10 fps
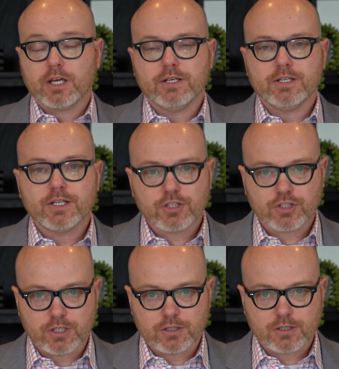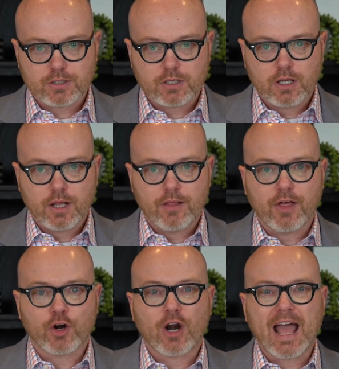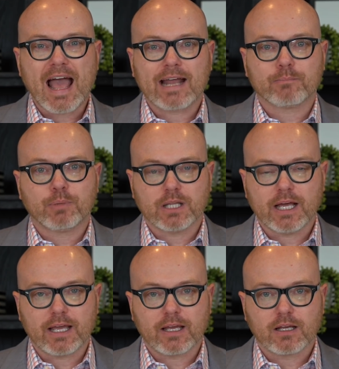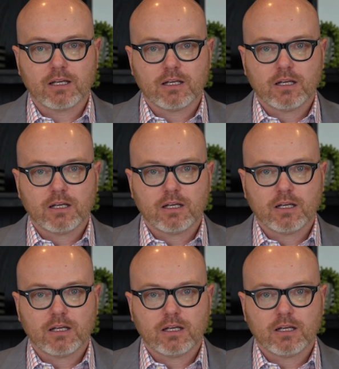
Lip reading: conditions that are at play.